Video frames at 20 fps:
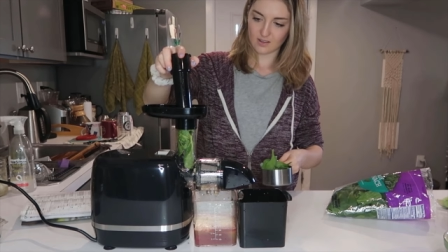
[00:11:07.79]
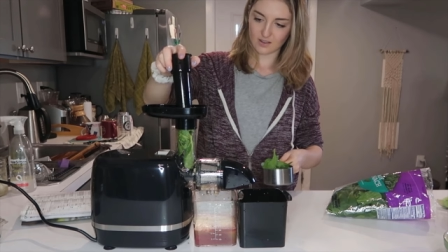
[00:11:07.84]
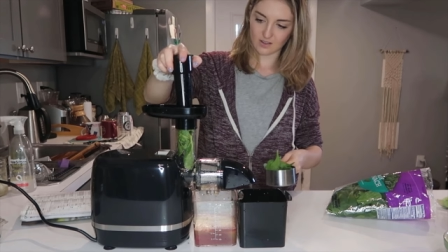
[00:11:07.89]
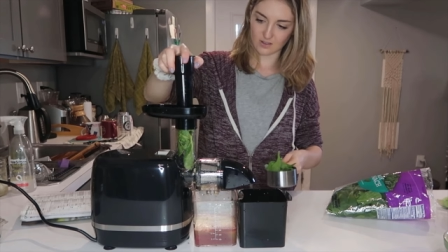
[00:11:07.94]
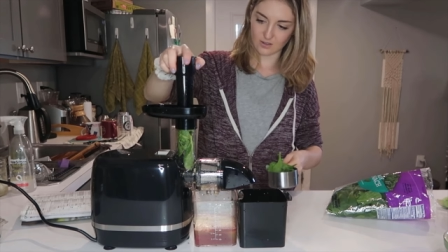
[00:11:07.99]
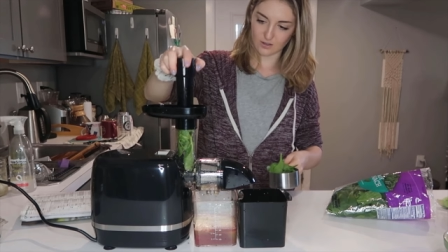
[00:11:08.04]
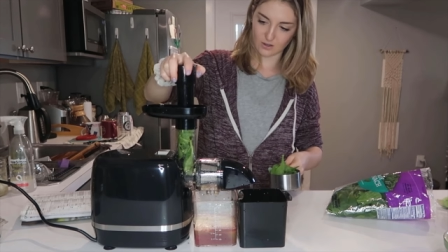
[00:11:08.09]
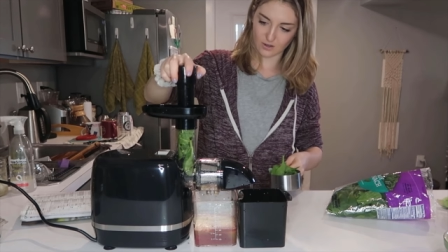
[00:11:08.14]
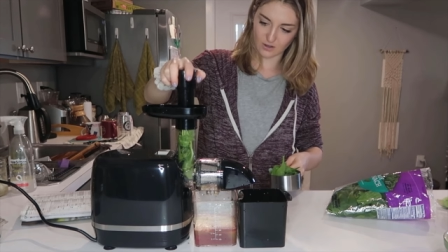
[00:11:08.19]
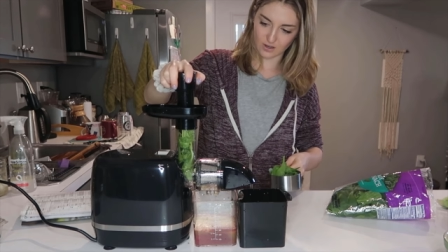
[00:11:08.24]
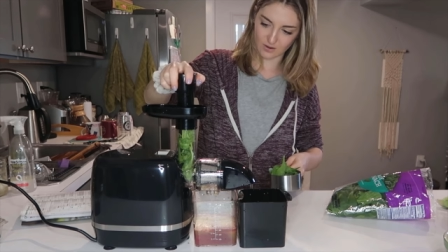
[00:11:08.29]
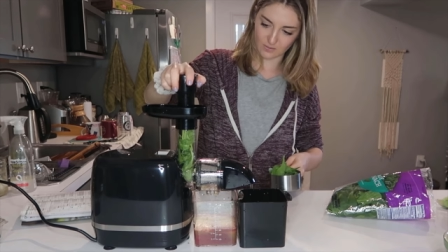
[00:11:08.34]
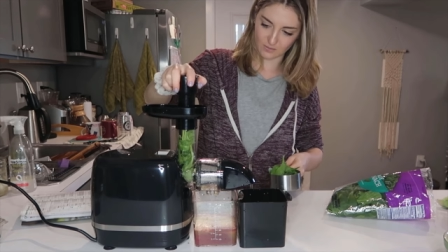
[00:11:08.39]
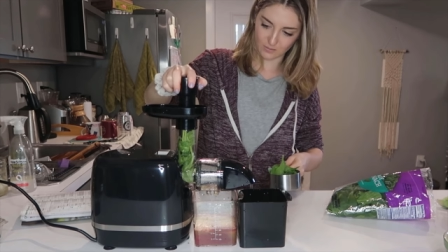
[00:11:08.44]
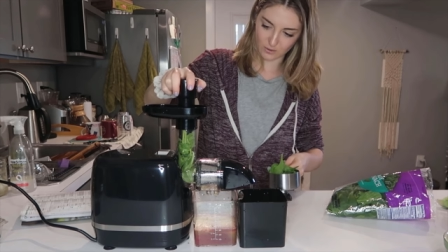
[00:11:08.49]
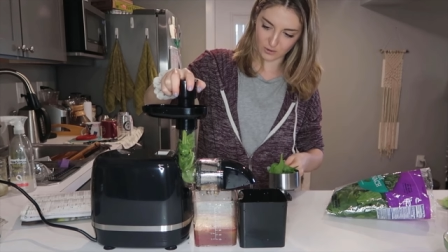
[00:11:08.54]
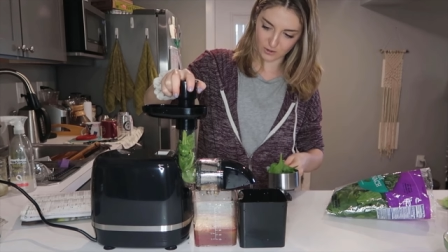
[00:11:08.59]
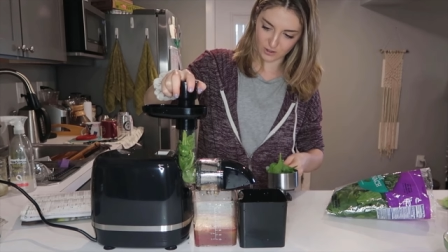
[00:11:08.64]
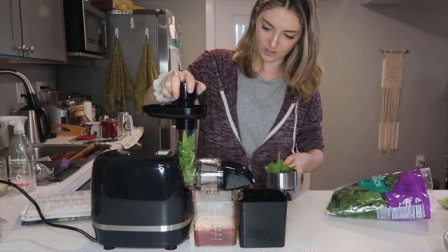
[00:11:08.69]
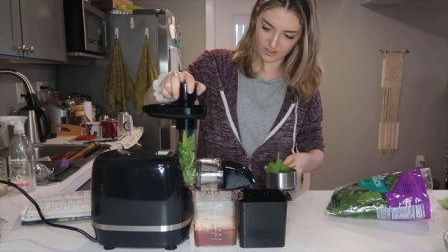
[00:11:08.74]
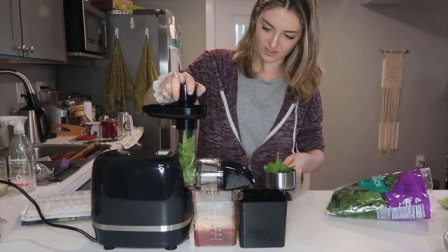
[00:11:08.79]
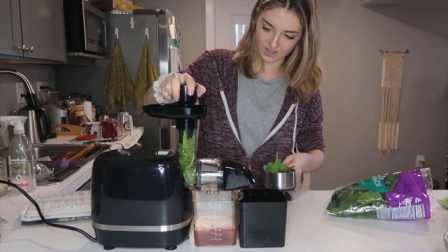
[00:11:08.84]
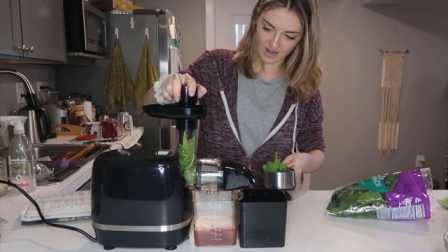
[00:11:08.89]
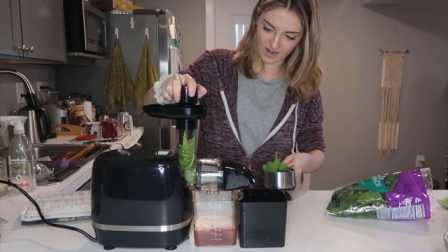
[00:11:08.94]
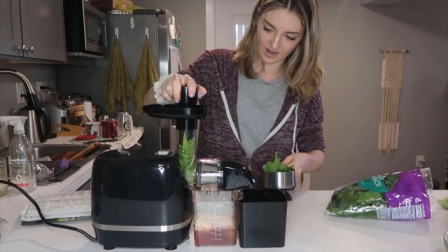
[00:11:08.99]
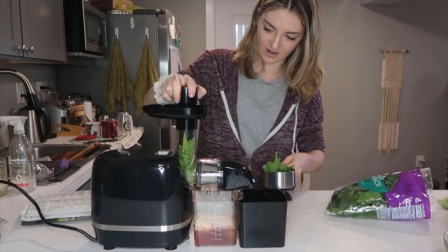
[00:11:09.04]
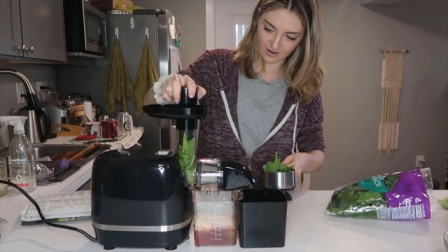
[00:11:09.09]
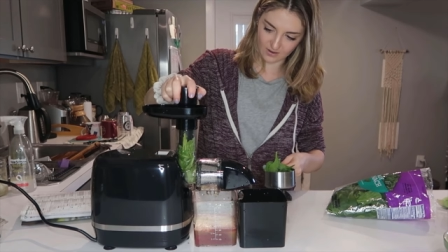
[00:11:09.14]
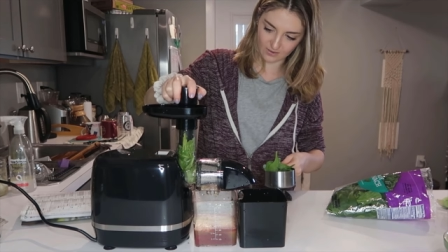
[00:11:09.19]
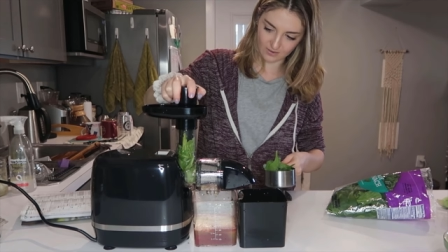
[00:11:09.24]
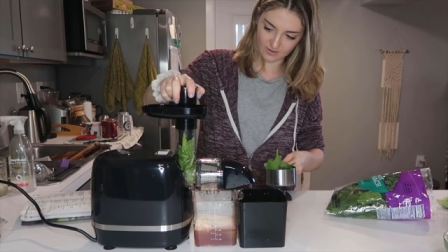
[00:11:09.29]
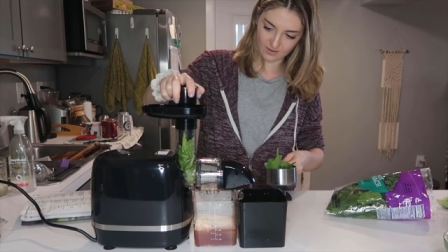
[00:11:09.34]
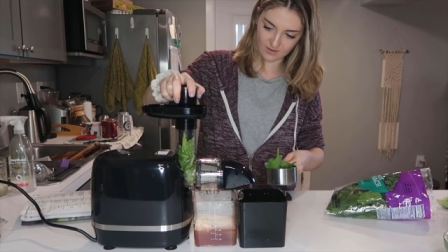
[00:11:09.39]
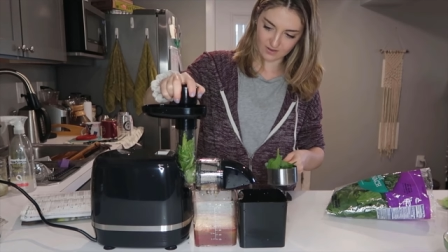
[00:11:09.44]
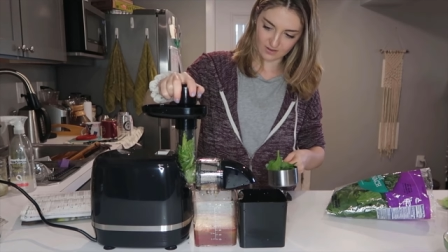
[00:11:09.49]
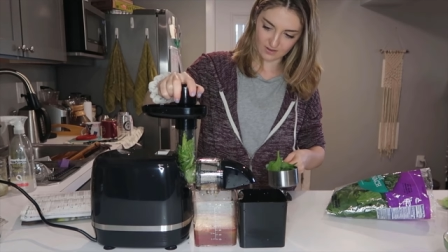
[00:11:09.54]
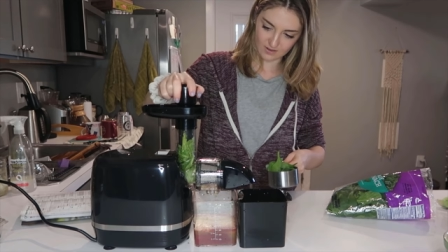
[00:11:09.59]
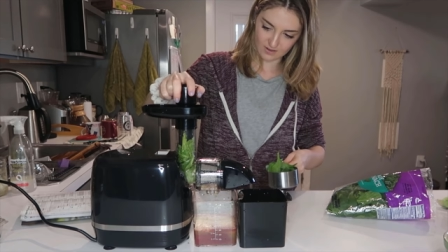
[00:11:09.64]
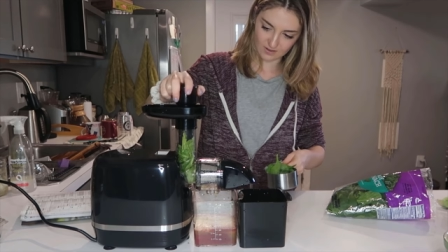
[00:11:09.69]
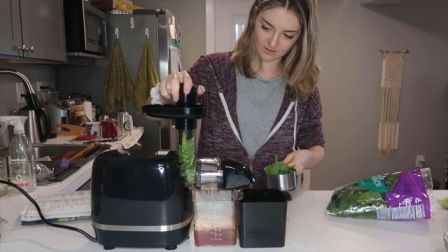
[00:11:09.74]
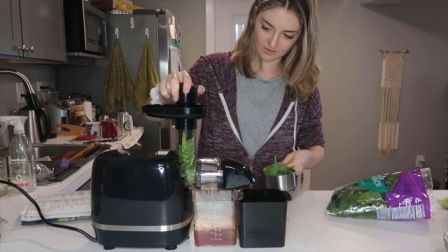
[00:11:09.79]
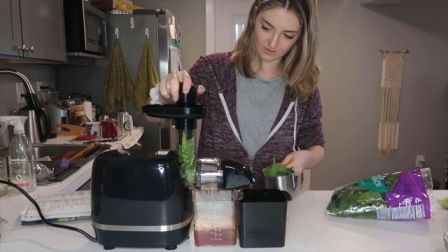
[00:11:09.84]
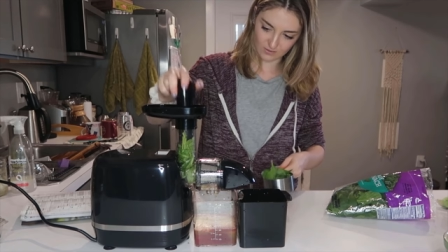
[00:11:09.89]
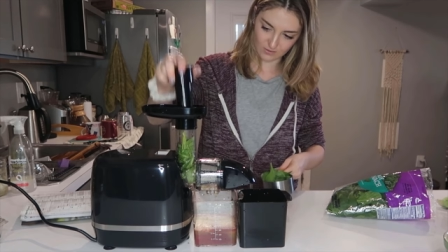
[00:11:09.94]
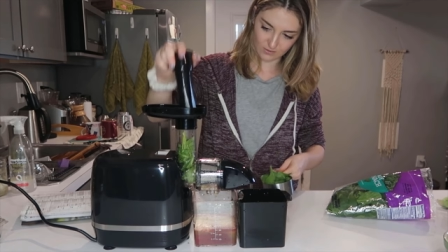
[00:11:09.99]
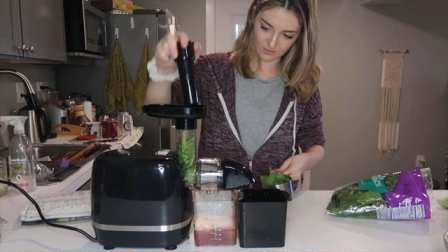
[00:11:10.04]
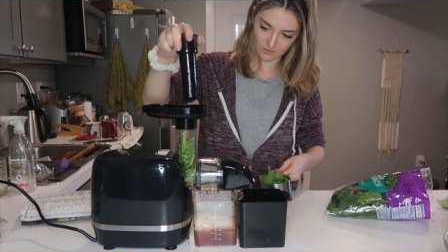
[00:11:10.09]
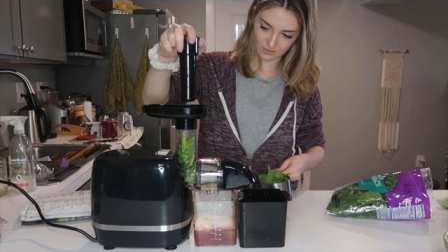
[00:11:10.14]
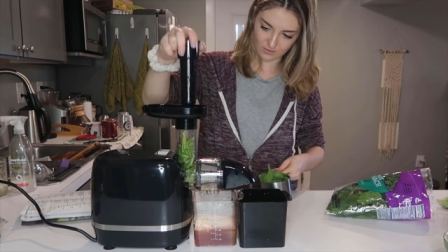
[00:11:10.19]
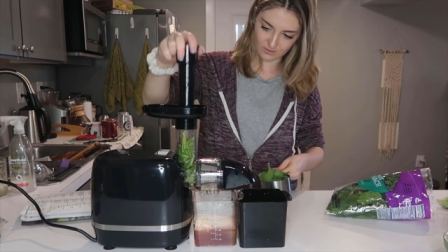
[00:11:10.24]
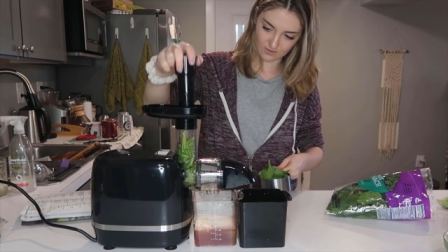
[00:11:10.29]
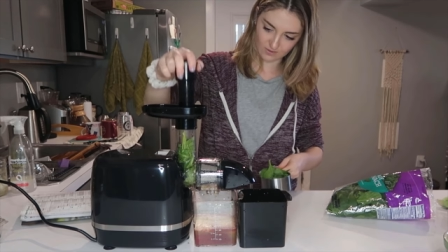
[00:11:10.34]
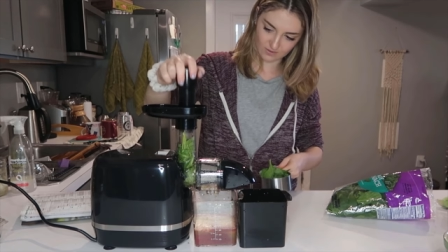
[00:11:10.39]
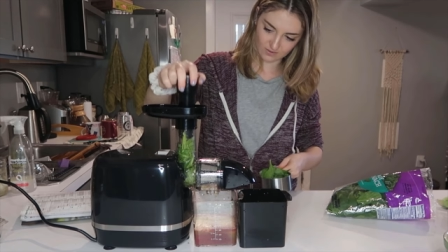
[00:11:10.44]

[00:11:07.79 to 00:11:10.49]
Then you go ahead and push it down. Ooh.